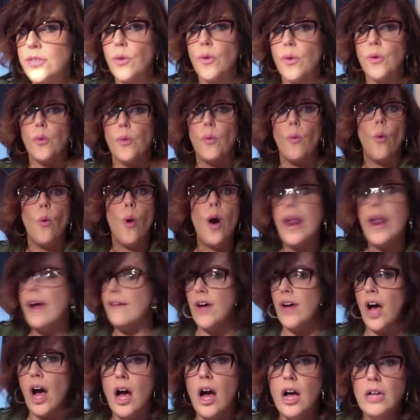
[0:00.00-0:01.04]
or
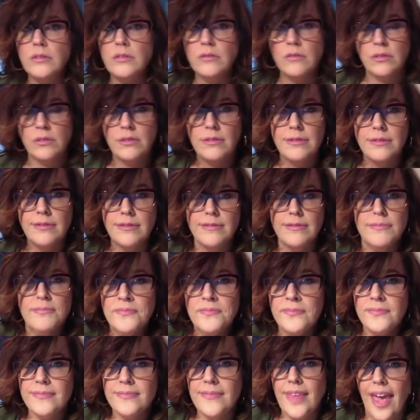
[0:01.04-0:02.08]
whatever.
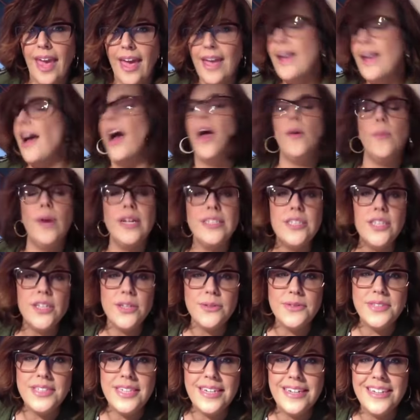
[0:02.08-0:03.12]
Okay, I went to
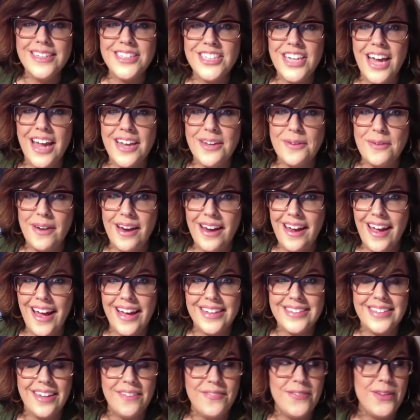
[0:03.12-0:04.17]
Houston in January
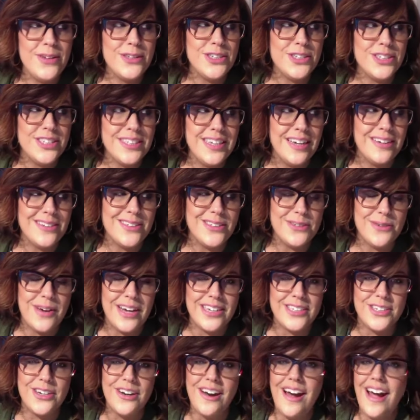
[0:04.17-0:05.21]
as a future sales
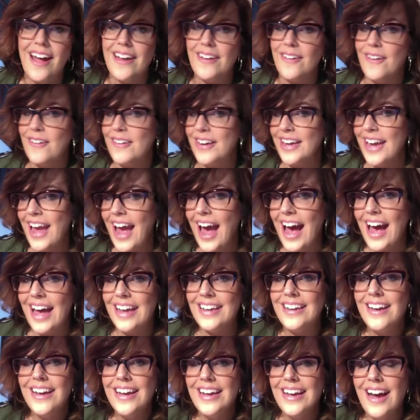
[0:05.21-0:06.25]
director. I'd already
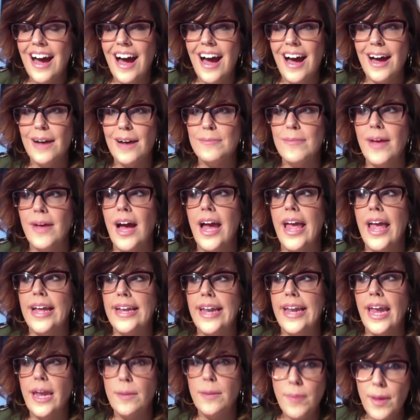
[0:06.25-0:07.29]
had, I had
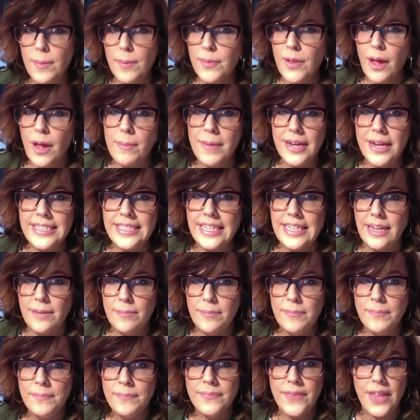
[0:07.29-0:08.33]
8 people on my
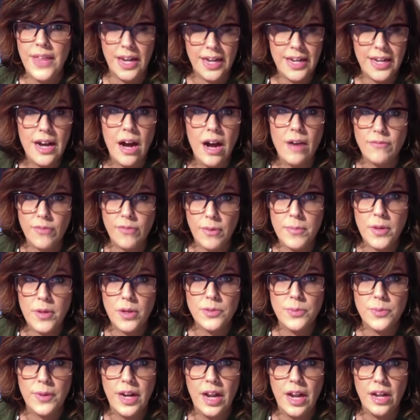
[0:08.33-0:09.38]
team that had come from
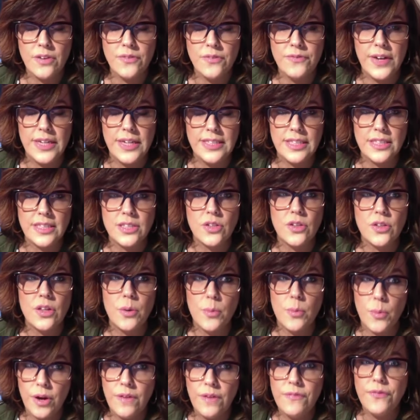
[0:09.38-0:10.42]
those 100 faces. So
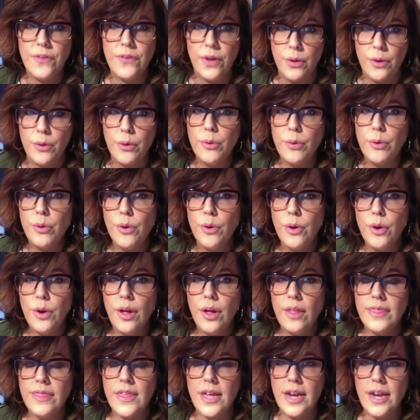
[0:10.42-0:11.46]
there were a few
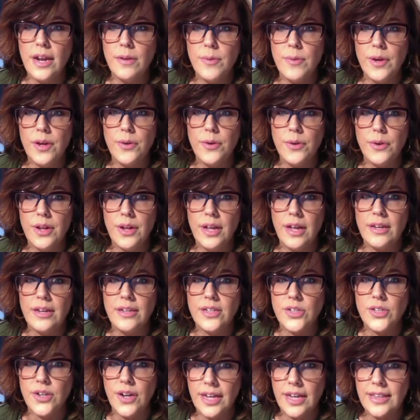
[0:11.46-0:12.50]
that had recruited
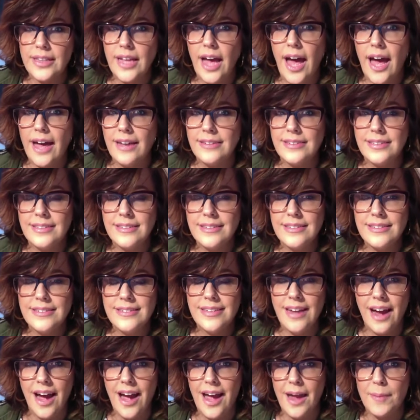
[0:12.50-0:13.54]
during that
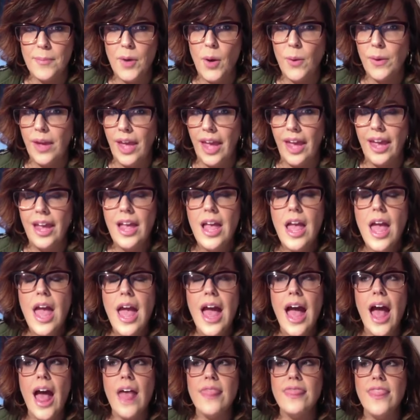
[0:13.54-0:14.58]
time, okay?
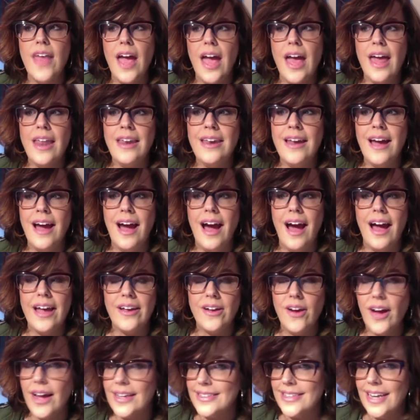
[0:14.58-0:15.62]
And then I
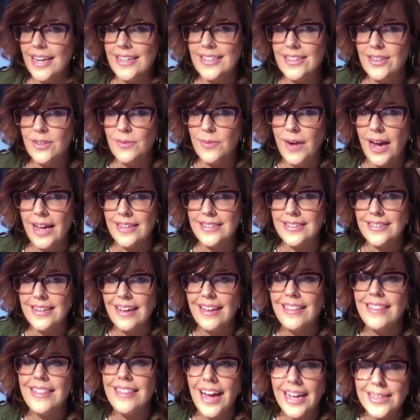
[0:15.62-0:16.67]
contacted the rest,
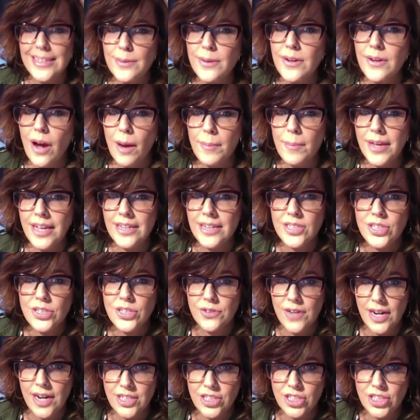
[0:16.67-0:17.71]
and that's what got me into
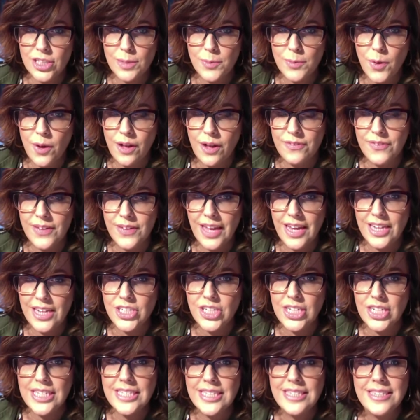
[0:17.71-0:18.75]
directorship
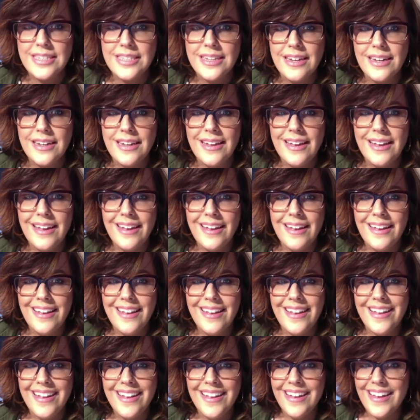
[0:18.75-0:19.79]
qualifications
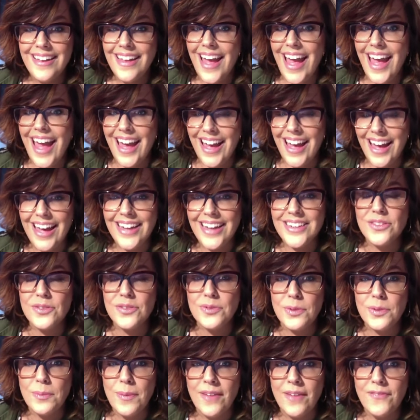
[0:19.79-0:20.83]
and
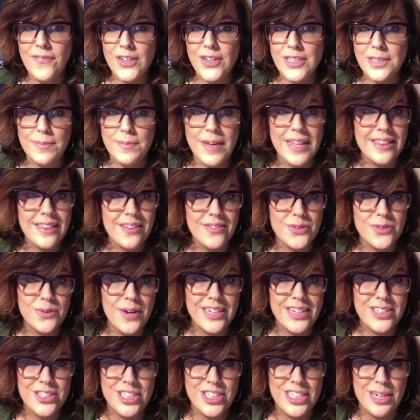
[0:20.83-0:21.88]
through my first month of
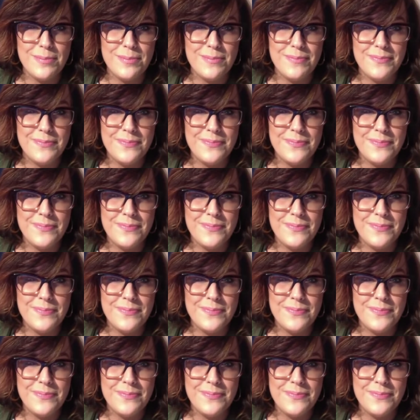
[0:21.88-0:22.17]
directorship.